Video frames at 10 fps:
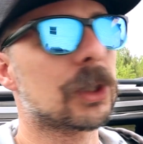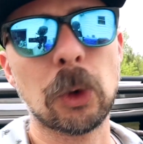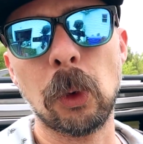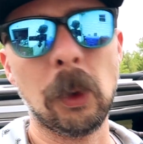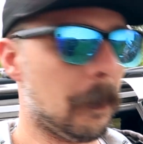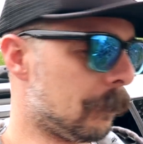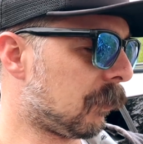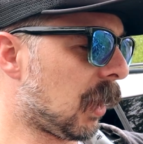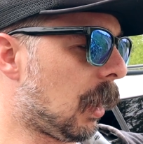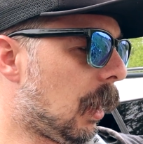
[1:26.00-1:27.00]
it's cool.
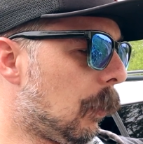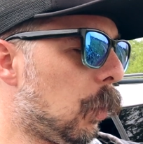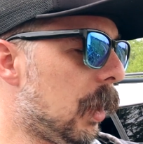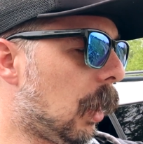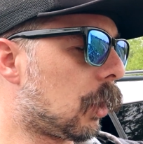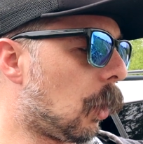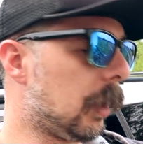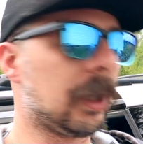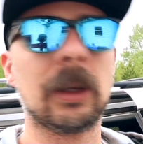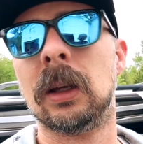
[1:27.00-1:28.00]
Uh, we are
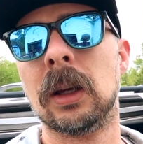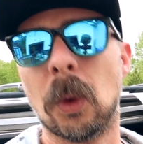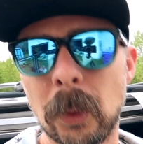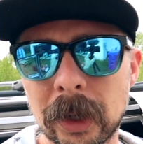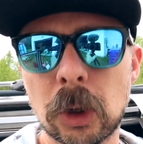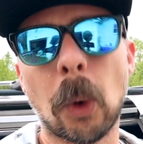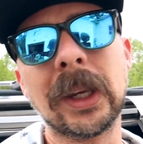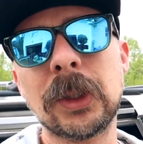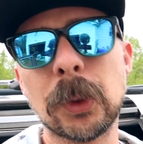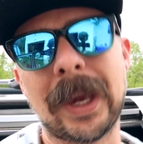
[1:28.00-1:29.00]
going We're
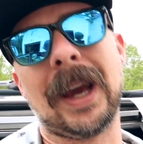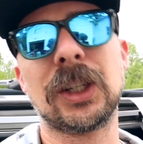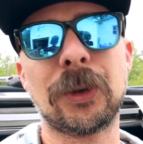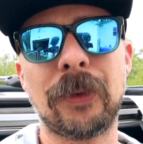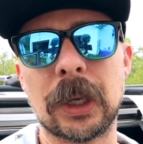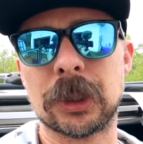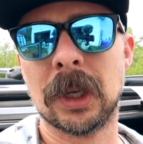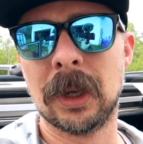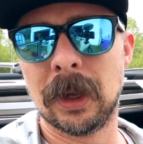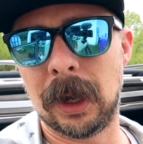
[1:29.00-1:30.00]
going to catch
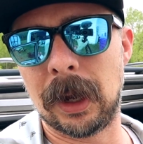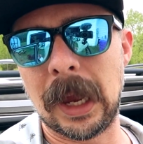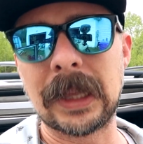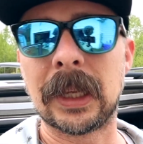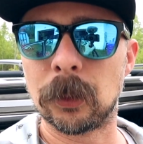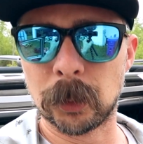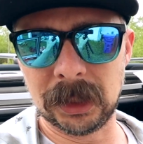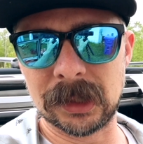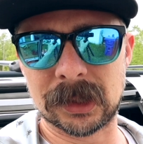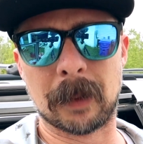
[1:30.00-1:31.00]
fish uh, and then
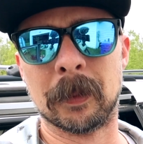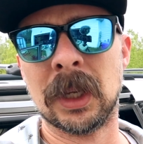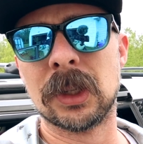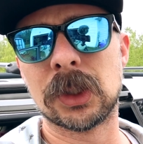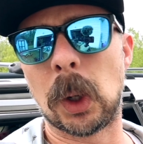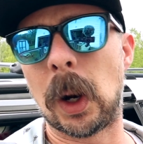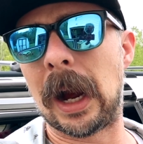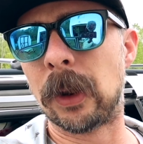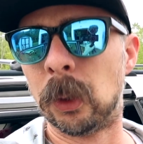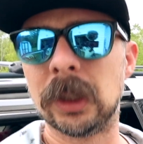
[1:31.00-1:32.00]
release them. So
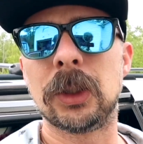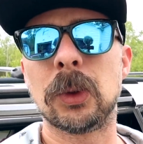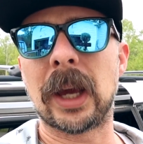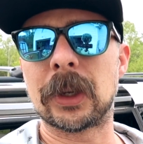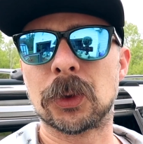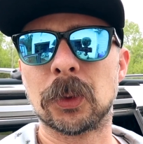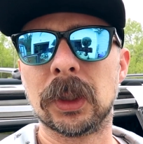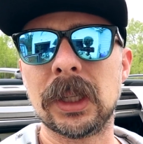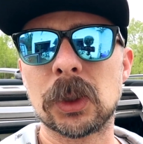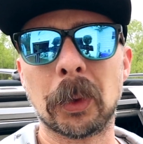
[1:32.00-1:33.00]
I only do catch and
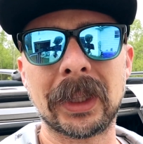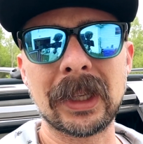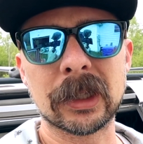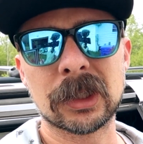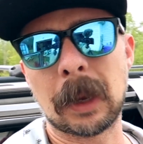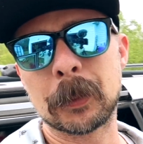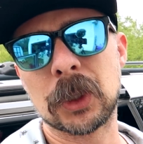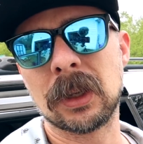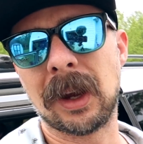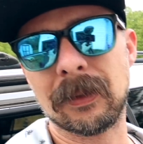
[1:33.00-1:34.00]
release with the
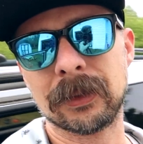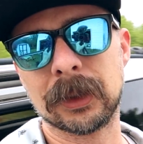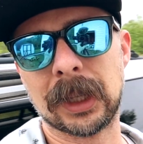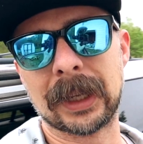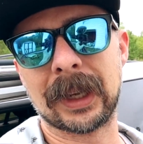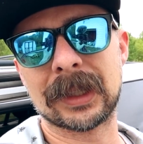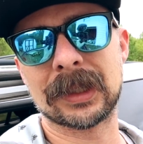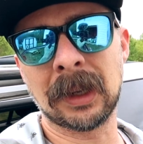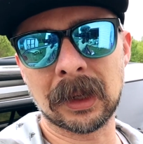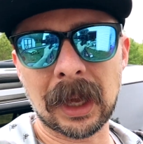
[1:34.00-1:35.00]
exception of like
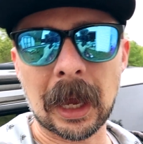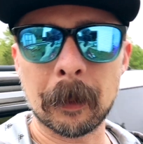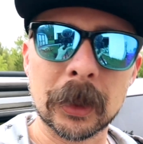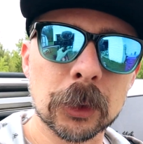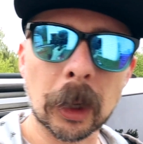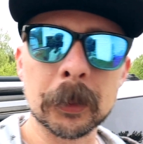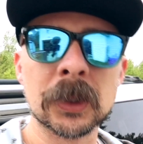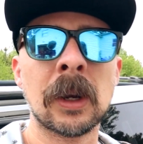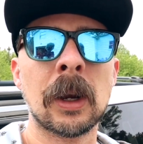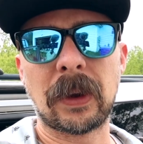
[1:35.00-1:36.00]
extended camping
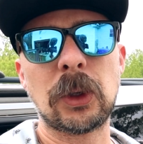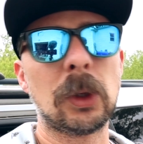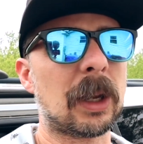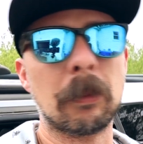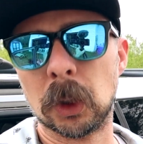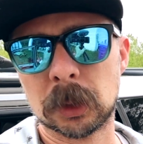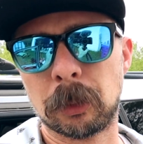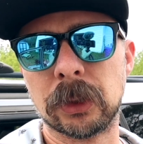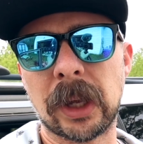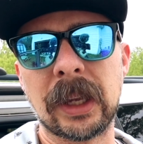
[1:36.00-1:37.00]
trips. If I do like a
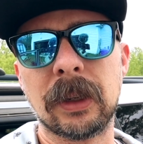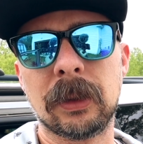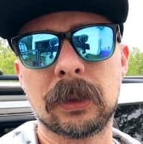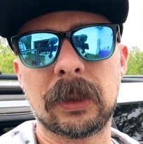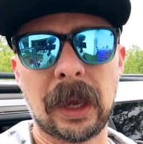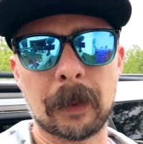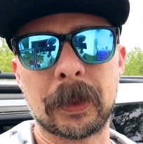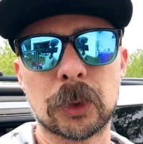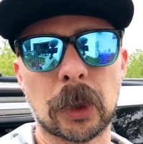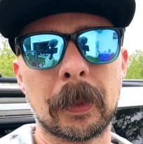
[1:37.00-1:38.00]
multiple night
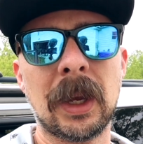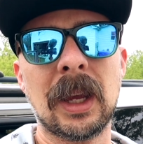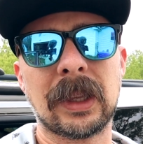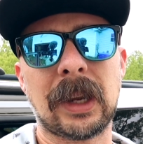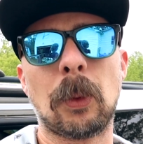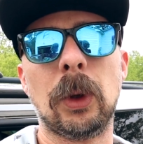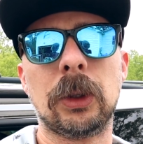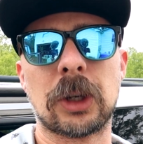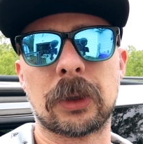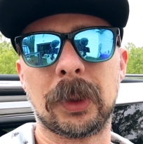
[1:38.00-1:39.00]
camping trip, then I
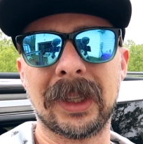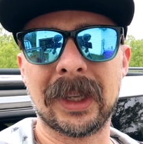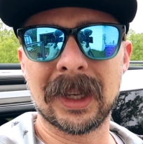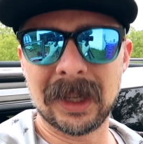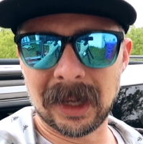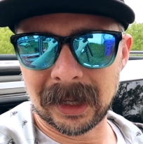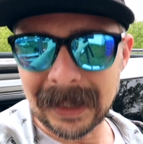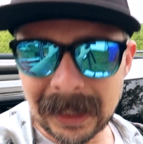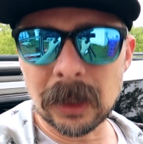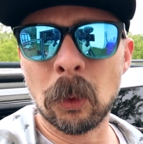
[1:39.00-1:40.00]
will generally uh,
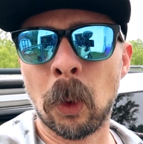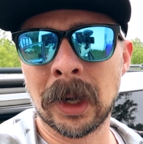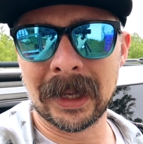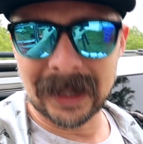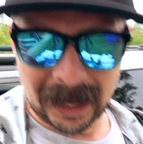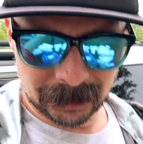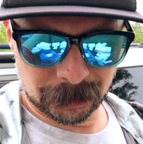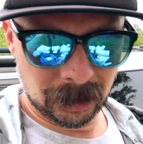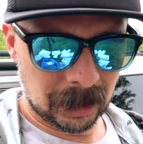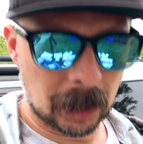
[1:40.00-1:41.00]
eat what I
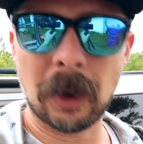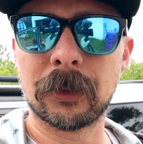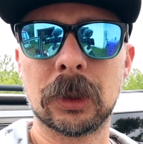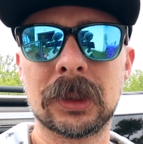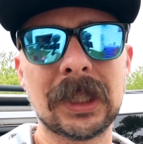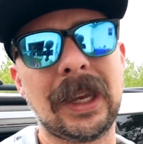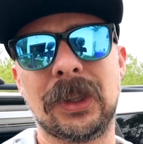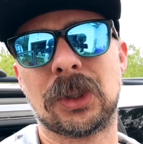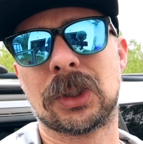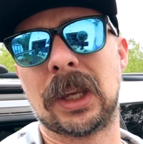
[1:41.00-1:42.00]
catch. However, today
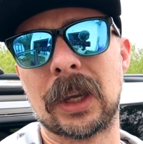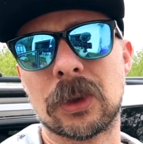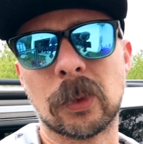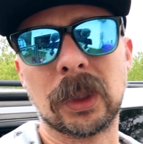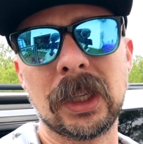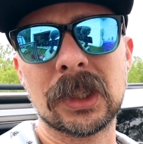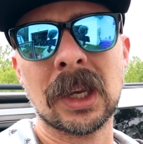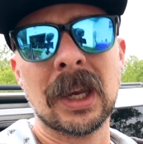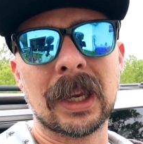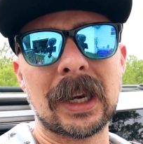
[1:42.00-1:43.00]
is just catch and
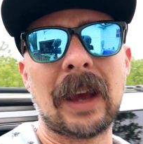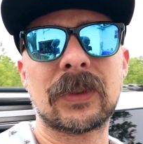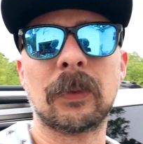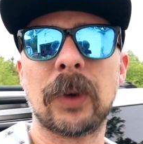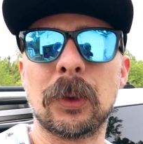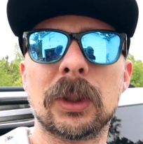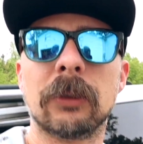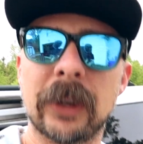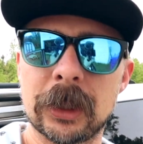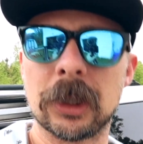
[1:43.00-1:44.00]
release. Gonna have some fun with
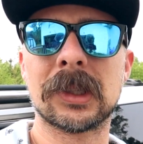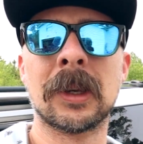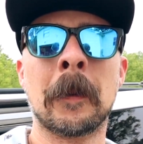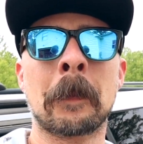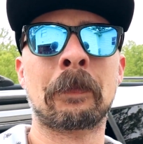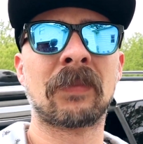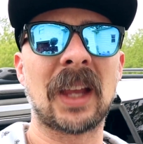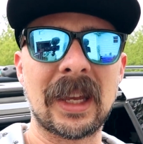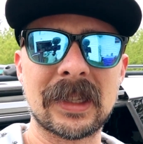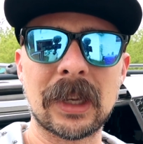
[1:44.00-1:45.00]
the fishes
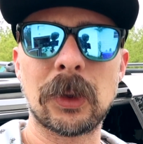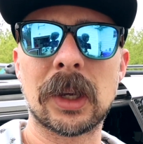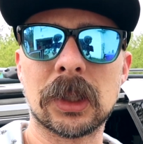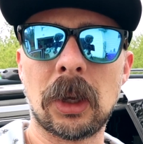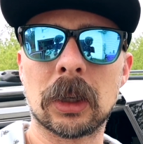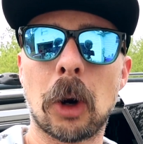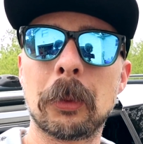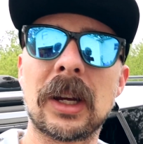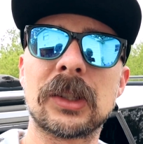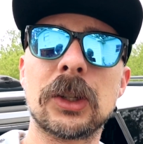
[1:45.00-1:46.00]
and take you guys along. I
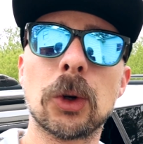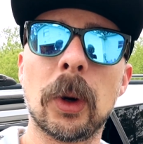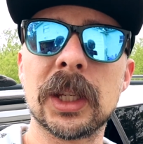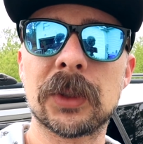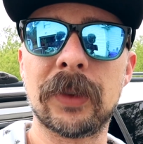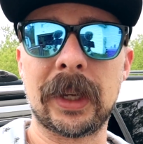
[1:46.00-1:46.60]
hope you guys enjoy this